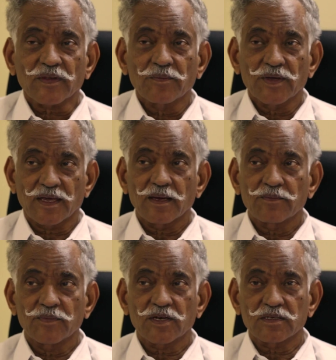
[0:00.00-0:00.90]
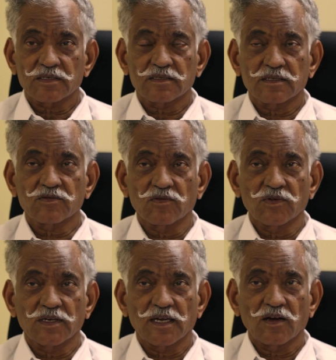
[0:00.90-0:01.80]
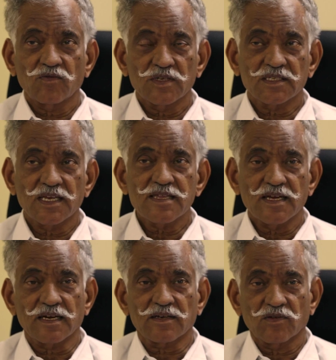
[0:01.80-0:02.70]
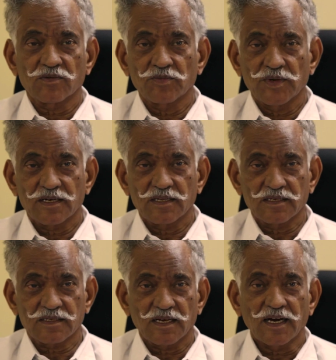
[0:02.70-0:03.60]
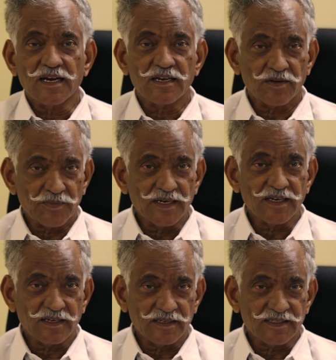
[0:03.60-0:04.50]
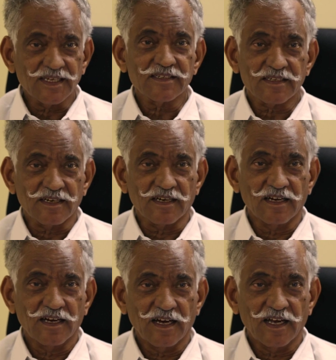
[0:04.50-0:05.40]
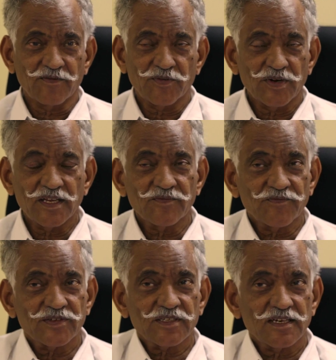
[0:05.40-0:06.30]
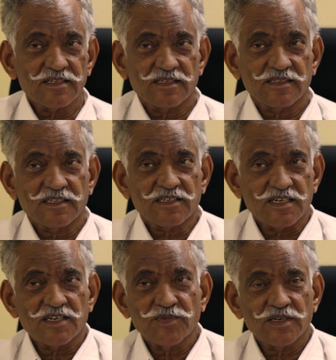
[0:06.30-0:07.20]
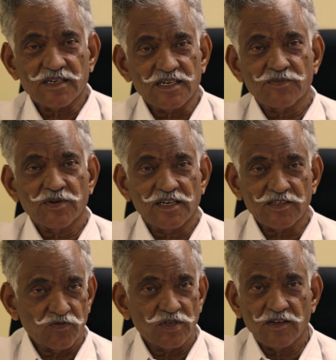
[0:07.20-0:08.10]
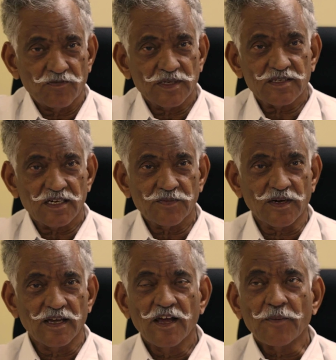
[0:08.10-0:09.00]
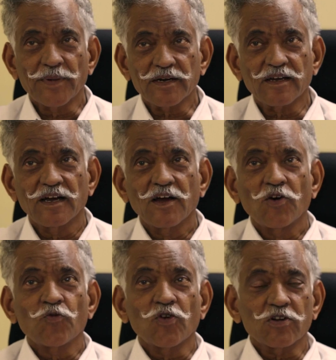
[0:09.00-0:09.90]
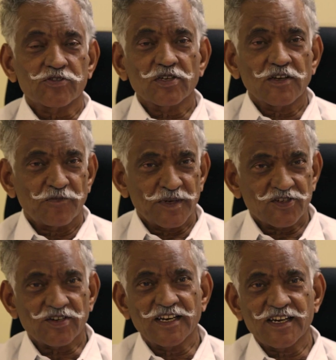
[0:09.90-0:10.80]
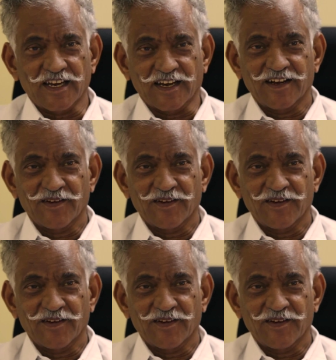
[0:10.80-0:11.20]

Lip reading: became, because when I always say that Swami made this a higher medical center, everybody emphasizes the treatment. Yes, we give best treatment, but we also give best training.